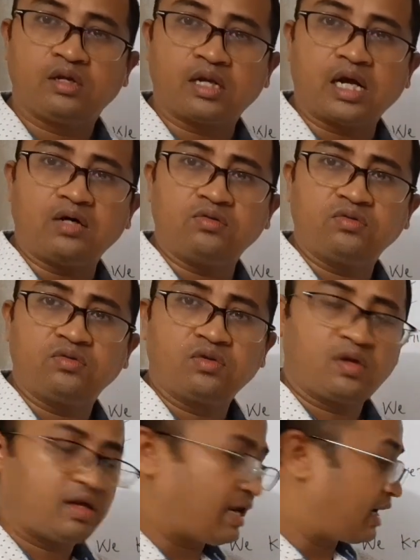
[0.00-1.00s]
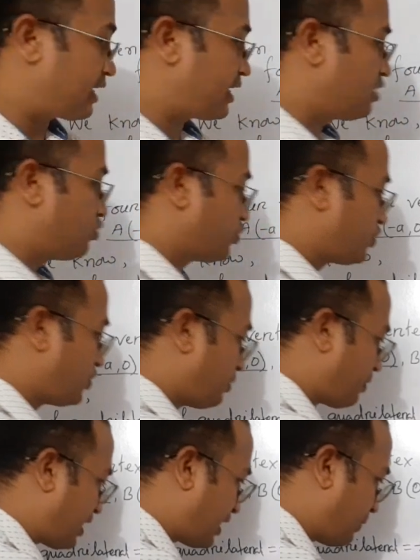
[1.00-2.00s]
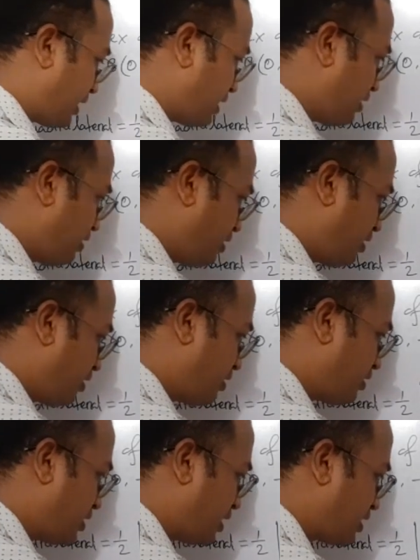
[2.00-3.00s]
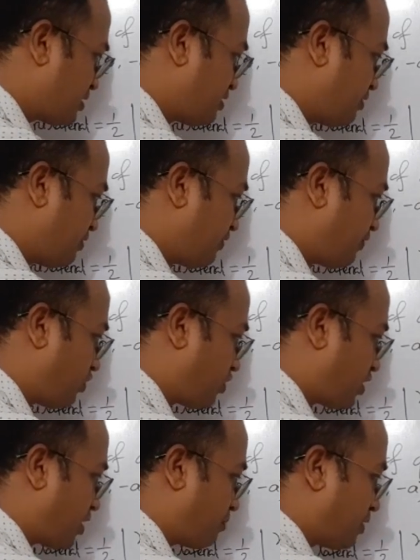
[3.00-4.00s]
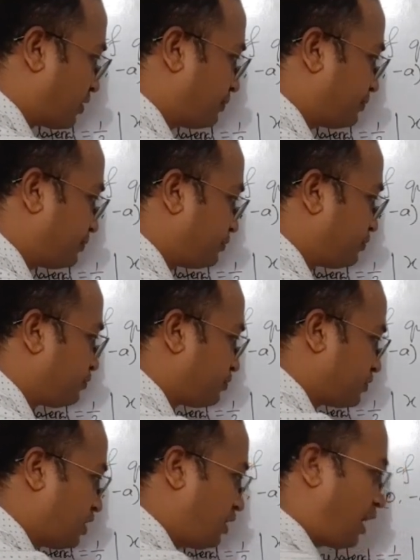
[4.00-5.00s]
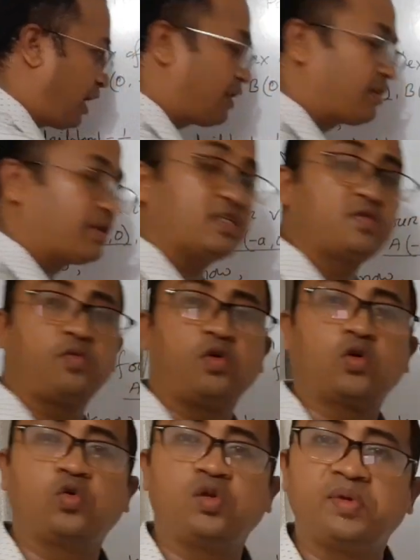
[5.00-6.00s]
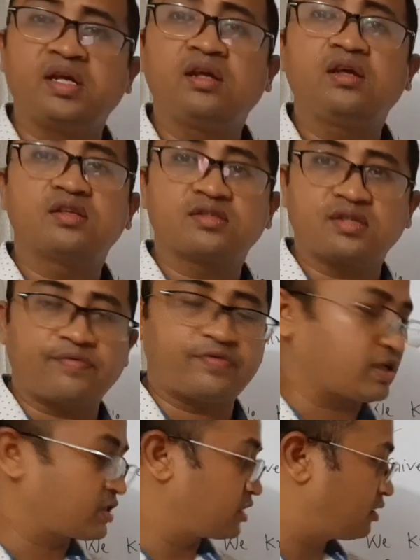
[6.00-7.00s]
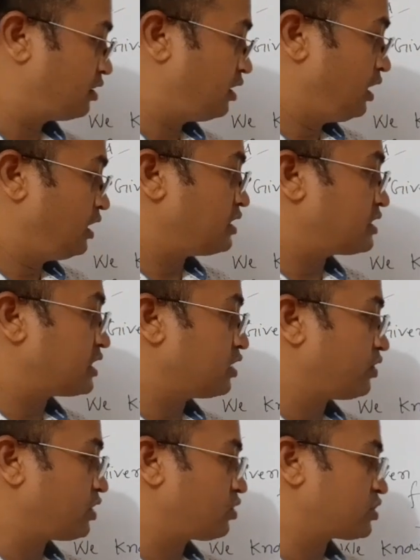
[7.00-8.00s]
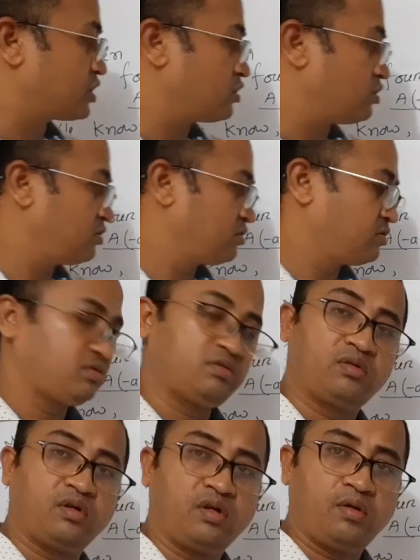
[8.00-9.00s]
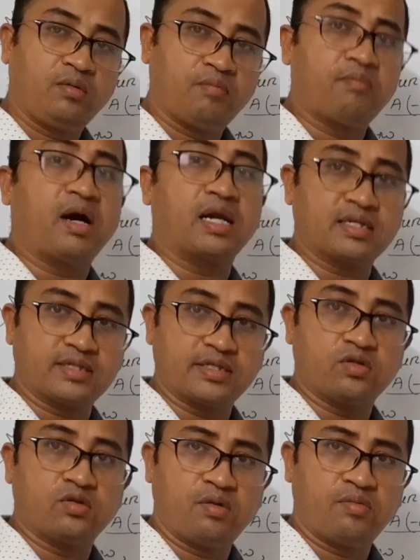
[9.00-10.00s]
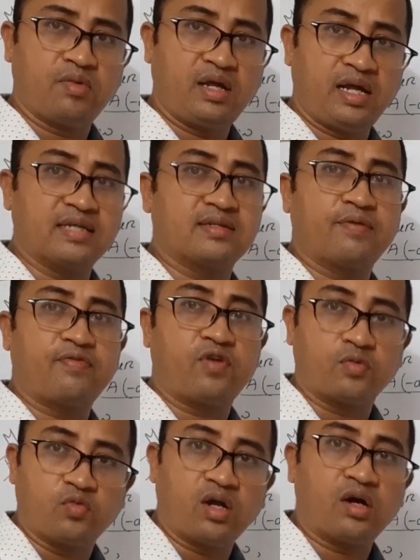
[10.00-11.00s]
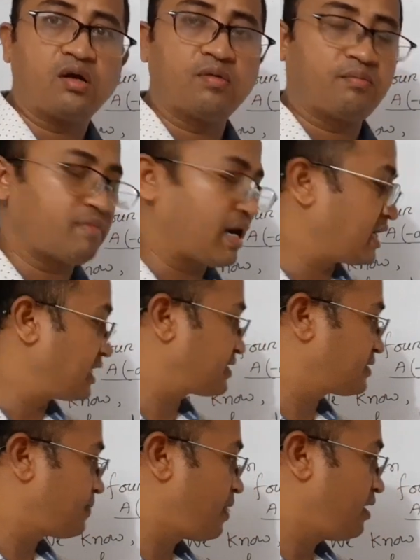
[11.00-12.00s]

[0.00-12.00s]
Now again we will multiply this 4 number and this 4 will be subtraction. 0 into 0 minus 0 as a formula minus